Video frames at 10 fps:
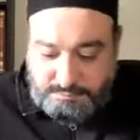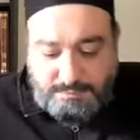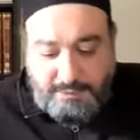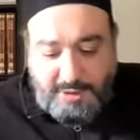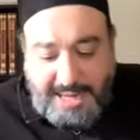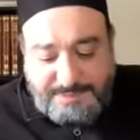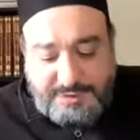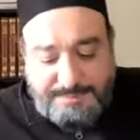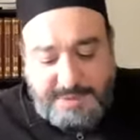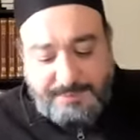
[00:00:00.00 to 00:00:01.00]
Perhaps
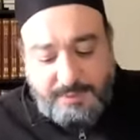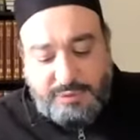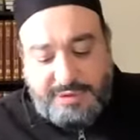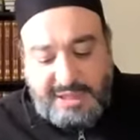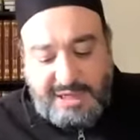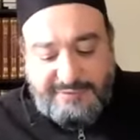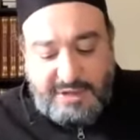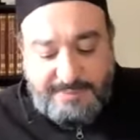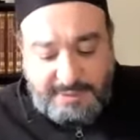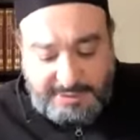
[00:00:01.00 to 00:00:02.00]
some people would not have the
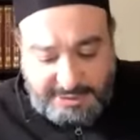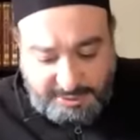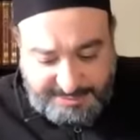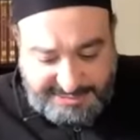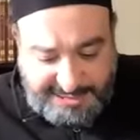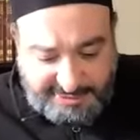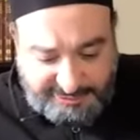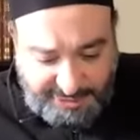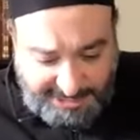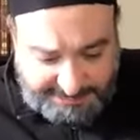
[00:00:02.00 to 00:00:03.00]
ability to be
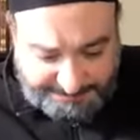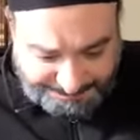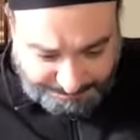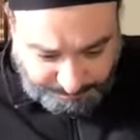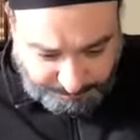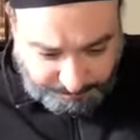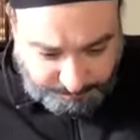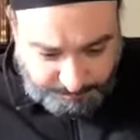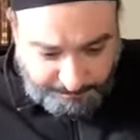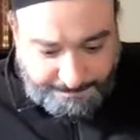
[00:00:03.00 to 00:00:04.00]
satisfied
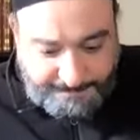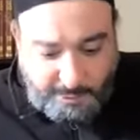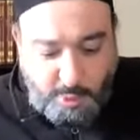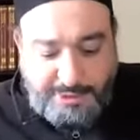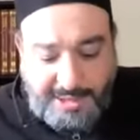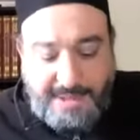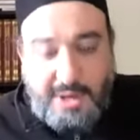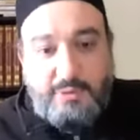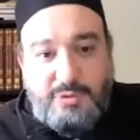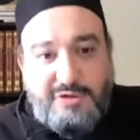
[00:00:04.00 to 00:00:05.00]
with the
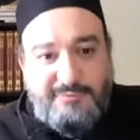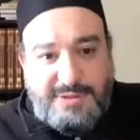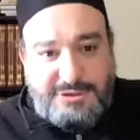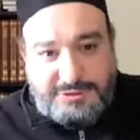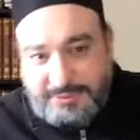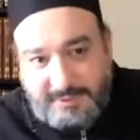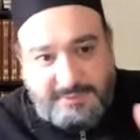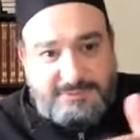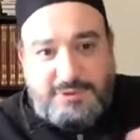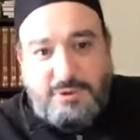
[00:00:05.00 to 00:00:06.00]
amount we have mentioned,
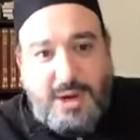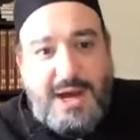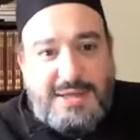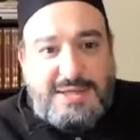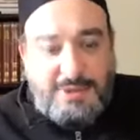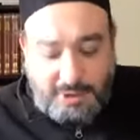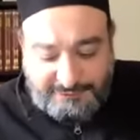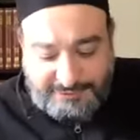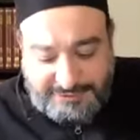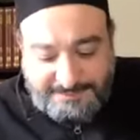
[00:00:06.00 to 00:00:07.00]
you know, i.e. all
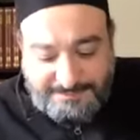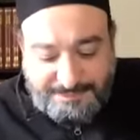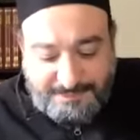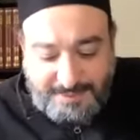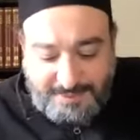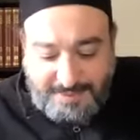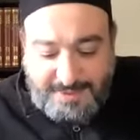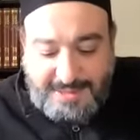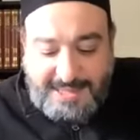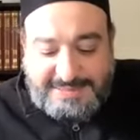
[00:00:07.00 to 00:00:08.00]
of us,
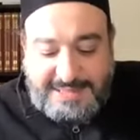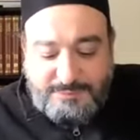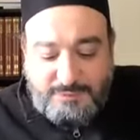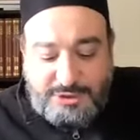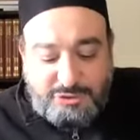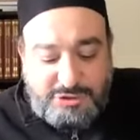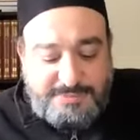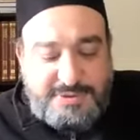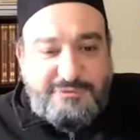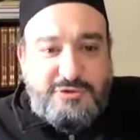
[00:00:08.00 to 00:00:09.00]
except with
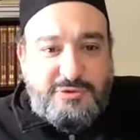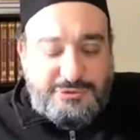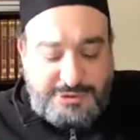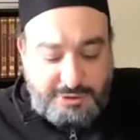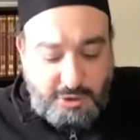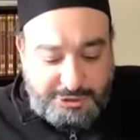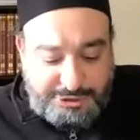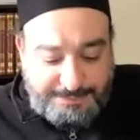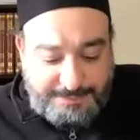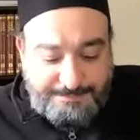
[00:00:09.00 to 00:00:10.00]
extreme difficulty and
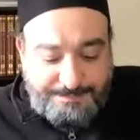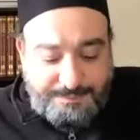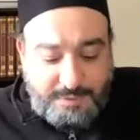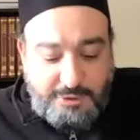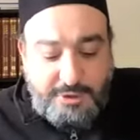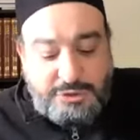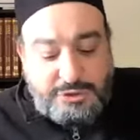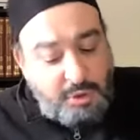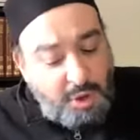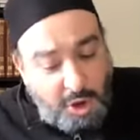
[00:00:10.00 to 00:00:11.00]
hardship. There is
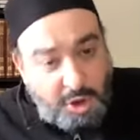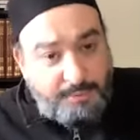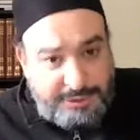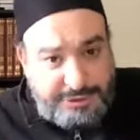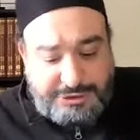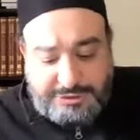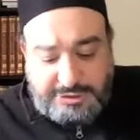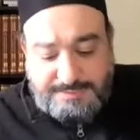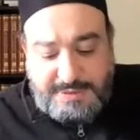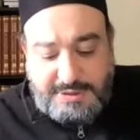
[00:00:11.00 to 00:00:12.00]
no harm, religiously
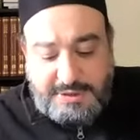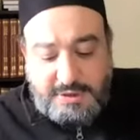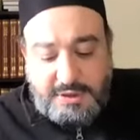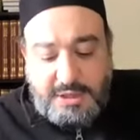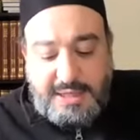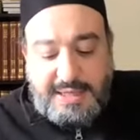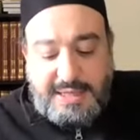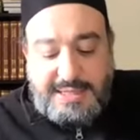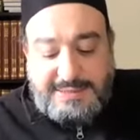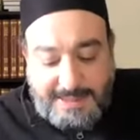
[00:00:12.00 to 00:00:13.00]
speaking,
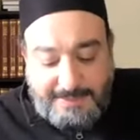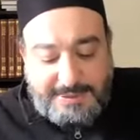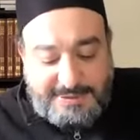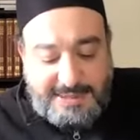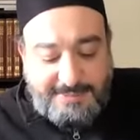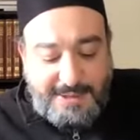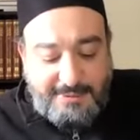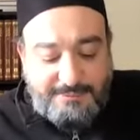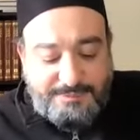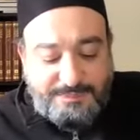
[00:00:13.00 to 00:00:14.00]
in doubling the
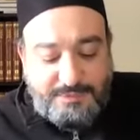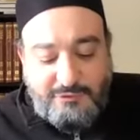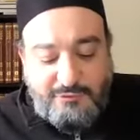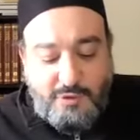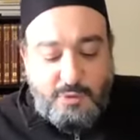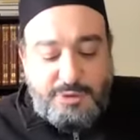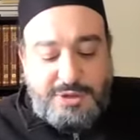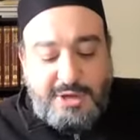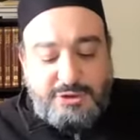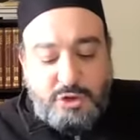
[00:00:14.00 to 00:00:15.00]
amount, for it would
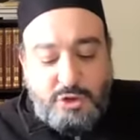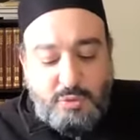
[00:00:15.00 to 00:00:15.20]
not turn